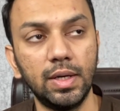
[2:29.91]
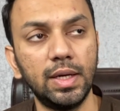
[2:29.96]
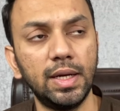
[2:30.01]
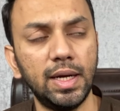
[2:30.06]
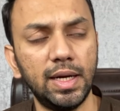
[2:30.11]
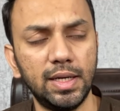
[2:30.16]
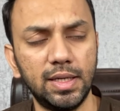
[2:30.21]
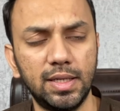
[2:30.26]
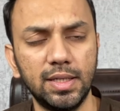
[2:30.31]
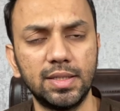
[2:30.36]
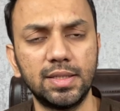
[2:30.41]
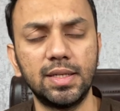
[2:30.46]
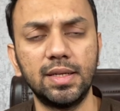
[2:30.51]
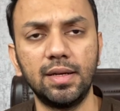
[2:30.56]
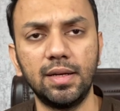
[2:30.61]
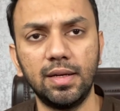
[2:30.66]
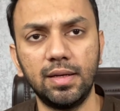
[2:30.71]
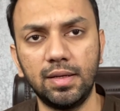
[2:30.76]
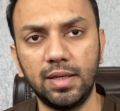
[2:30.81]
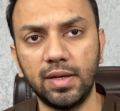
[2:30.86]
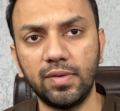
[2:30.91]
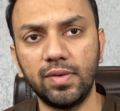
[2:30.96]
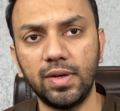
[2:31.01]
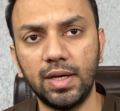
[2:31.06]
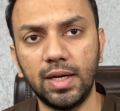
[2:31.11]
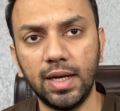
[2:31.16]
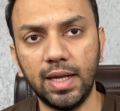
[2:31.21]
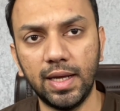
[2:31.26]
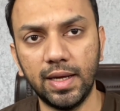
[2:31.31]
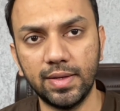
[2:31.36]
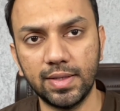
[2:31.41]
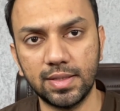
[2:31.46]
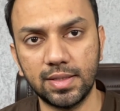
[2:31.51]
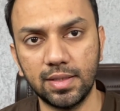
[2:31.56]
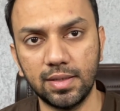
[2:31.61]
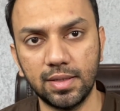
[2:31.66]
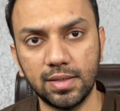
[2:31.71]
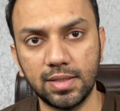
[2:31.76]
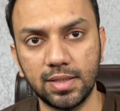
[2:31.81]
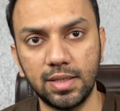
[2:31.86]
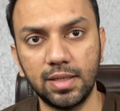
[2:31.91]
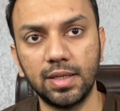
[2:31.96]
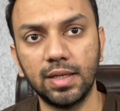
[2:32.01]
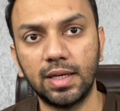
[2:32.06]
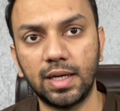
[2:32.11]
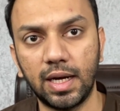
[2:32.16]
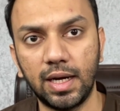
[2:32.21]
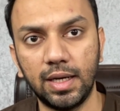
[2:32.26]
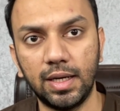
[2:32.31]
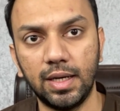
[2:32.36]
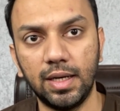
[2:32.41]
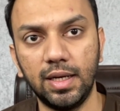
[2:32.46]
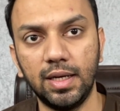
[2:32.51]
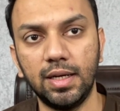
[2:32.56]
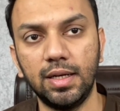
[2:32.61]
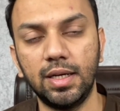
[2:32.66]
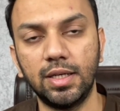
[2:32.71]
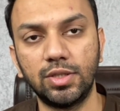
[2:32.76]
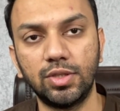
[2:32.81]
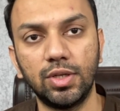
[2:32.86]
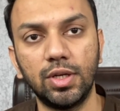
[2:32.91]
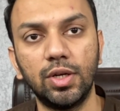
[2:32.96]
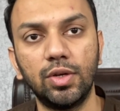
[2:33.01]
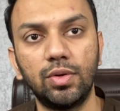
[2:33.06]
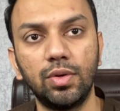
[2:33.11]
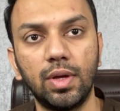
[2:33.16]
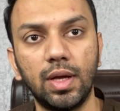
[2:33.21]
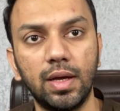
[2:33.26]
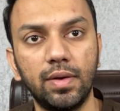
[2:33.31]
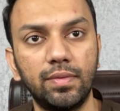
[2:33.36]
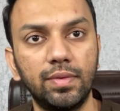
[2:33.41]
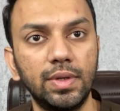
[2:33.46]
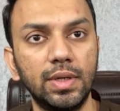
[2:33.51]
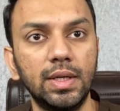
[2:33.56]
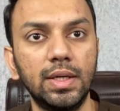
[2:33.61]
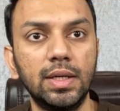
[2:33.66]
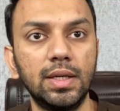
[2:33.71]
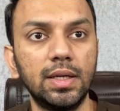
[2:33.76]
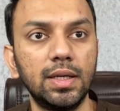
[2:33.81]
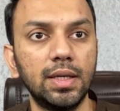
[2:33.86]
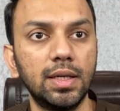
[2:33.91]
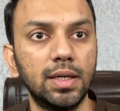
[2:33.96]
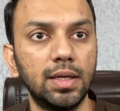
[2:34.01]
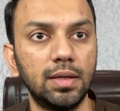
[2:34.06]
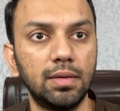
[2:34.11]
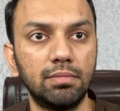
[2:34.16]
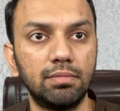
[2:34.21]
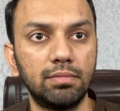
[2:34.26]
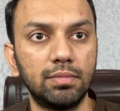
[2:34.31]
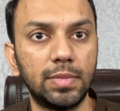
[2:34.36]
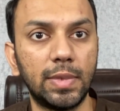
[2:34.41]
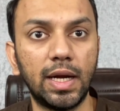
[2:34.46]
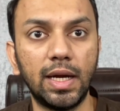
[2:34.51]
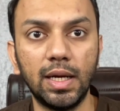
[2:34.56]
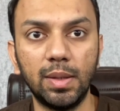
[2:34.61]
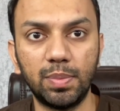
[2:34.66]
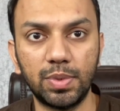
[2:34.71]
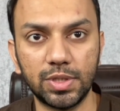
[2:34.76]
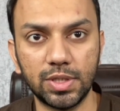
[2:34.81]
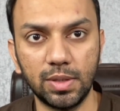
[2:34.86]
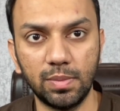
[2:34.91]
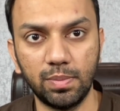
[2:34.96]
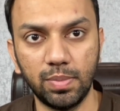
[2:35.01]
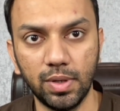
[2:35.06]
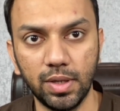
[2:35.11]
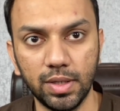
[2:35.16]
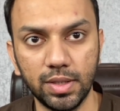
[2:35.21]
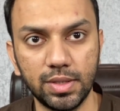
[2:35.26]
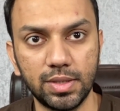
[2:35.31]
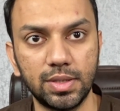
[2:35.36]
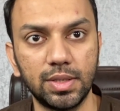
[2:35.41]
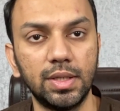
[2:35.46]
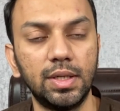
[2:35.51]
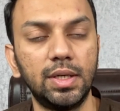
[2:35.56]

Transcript: It definitely has a certain criteria that you need to have 90% plus